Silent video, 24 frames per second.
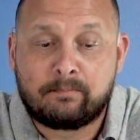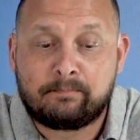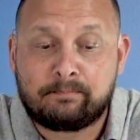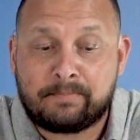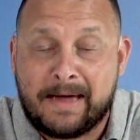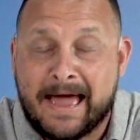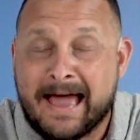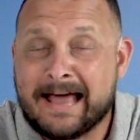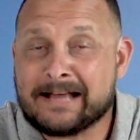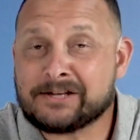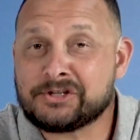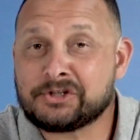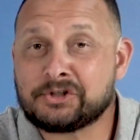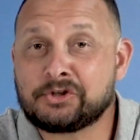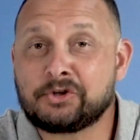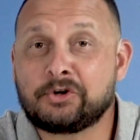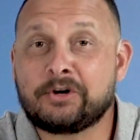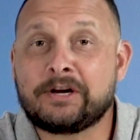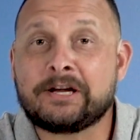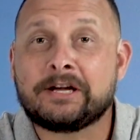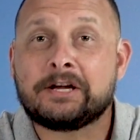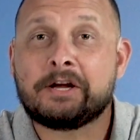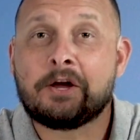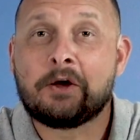
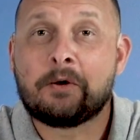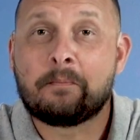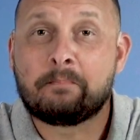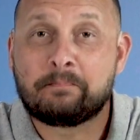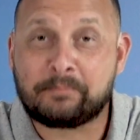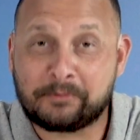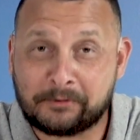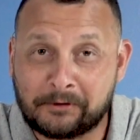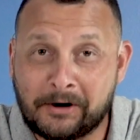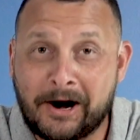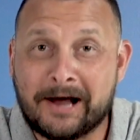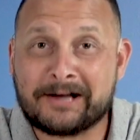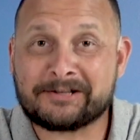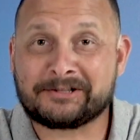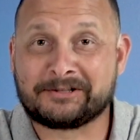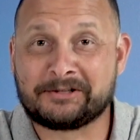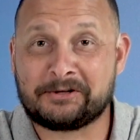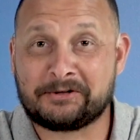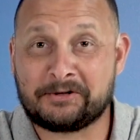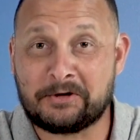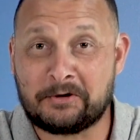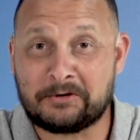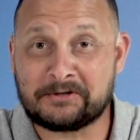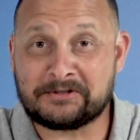pastoring
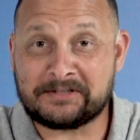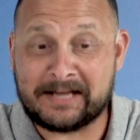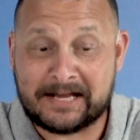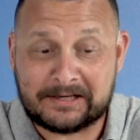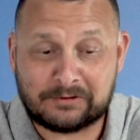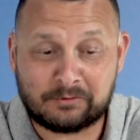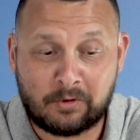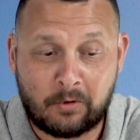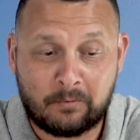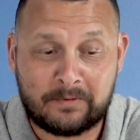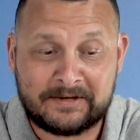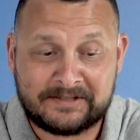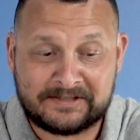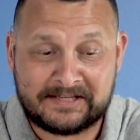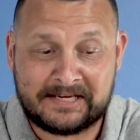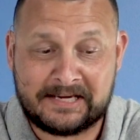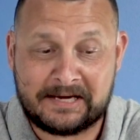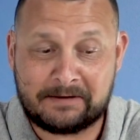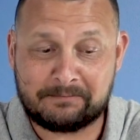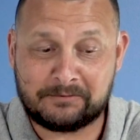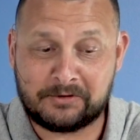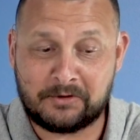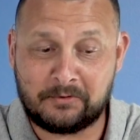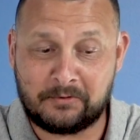prostitutes. That's what we see
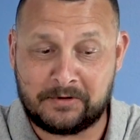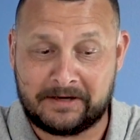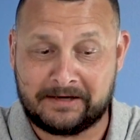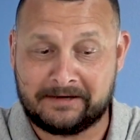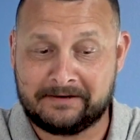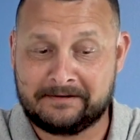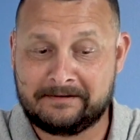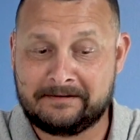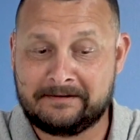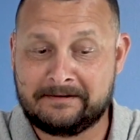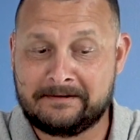him doing.